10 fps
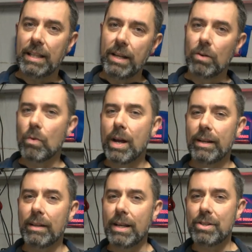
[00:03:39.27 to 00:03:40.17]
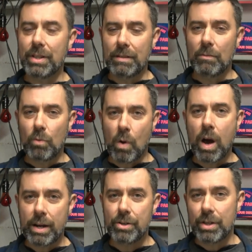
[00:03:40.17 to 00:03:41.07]
legal regulation
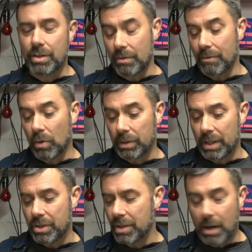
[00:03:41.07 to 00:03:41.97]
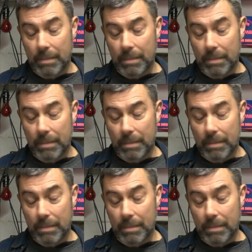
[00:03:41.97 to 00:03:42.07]
wattages or voltages.